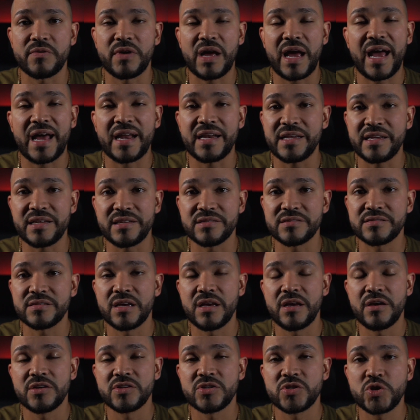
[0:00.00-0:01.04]
at ease.
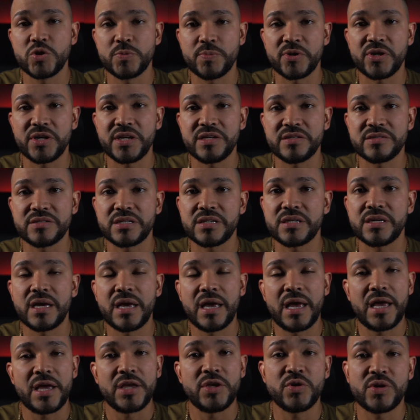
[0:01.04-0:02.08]
Super easy.
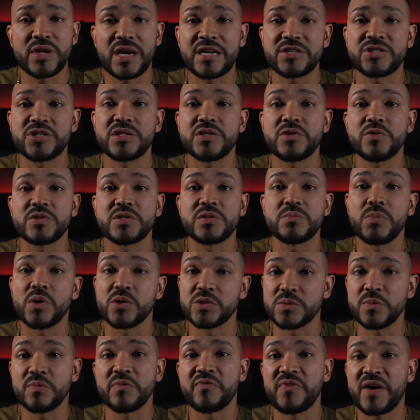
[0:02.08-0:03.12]
You can actually do it to
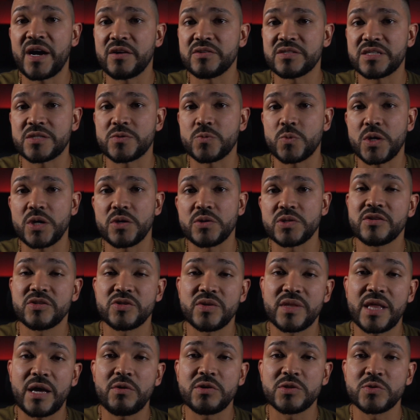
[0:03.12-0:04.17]
multiple files as well. So
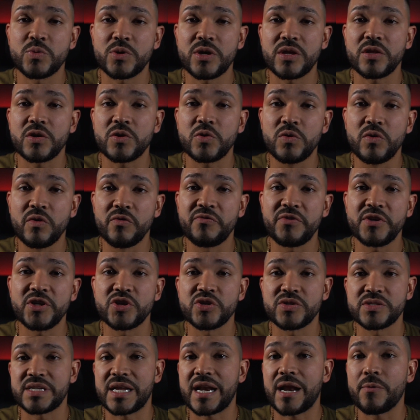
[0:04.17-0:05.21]
that was one of the cool features
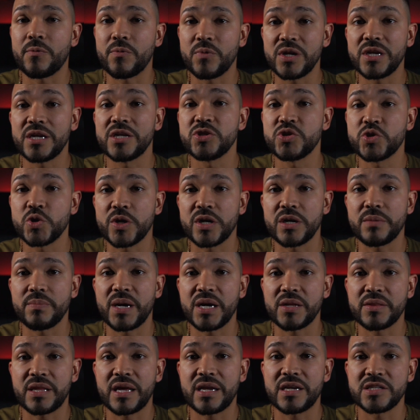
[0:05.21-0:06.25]
that I really enjoyed
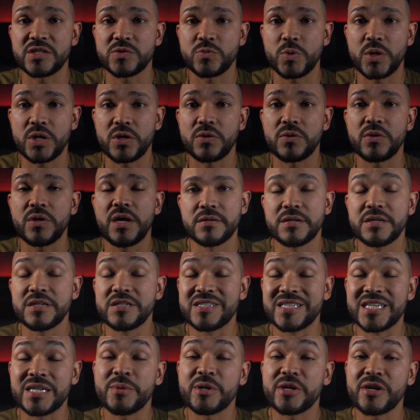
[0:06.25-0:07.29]
about that as well.
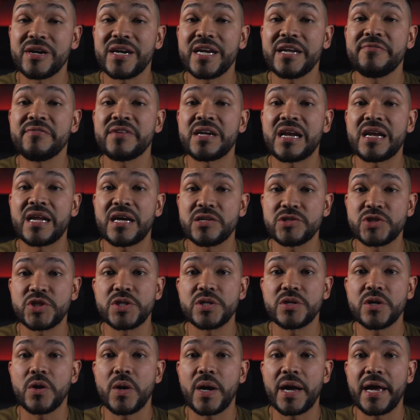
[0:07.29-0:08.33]
Cinema Grade even allows you to
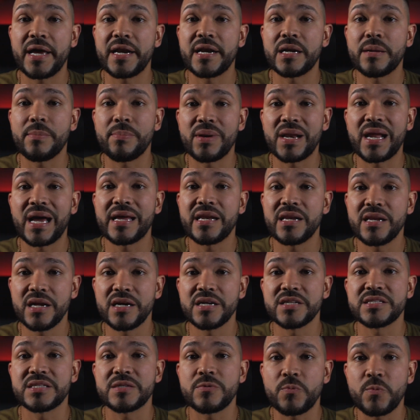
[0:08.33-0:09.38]
go ahead and apply
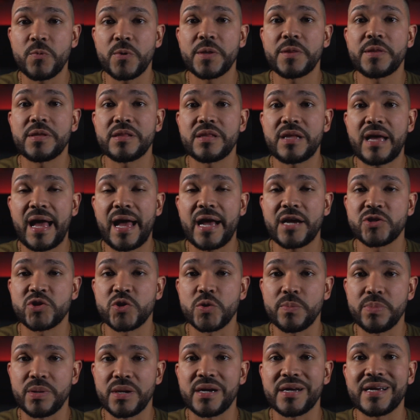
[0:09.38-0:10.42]
LUTs within the actual
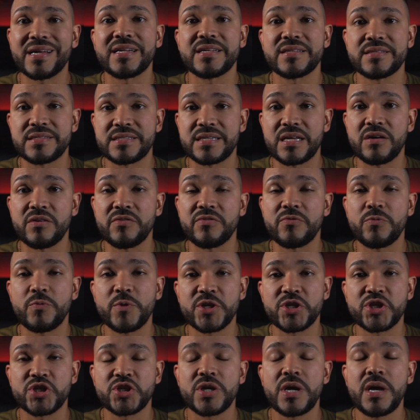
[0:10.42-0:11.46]
plugin itself, which